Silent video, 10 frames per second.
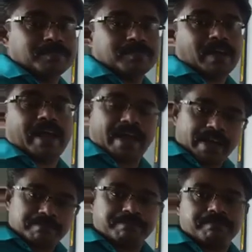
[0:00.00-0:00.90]
I
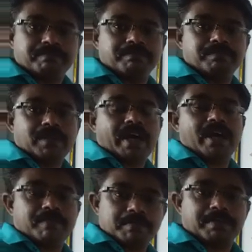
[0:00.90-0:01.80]

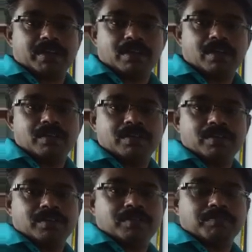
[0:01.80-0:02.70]
have a pen.
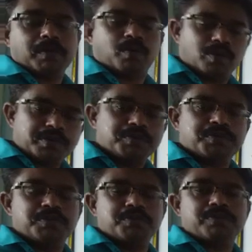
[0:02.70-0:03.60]
Wrong
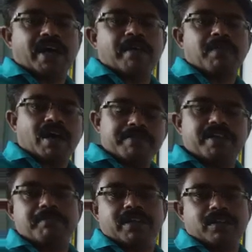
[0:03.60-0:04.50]
use to use. I am
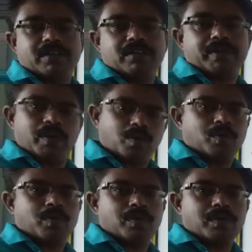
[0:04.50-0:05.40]
having a pen.
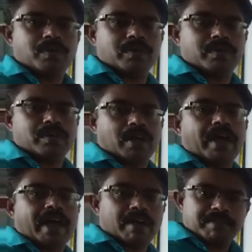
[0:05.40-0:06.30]
No.
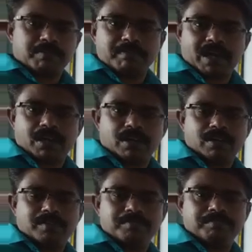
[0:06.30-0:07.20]
I have a mobile.
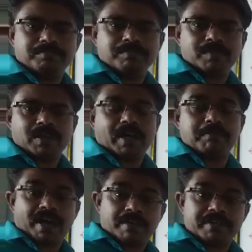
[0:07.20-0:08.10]
I
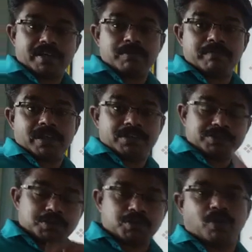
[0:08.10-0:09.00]
am having a mobile.
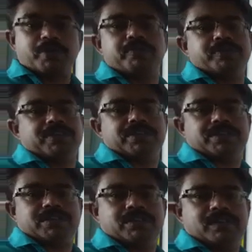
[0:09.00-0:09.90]
It is wrong
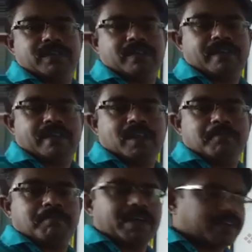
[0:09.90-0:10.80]
usage.
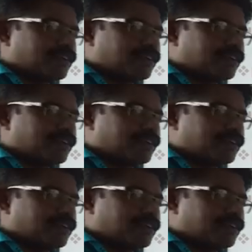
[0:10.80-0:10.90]
But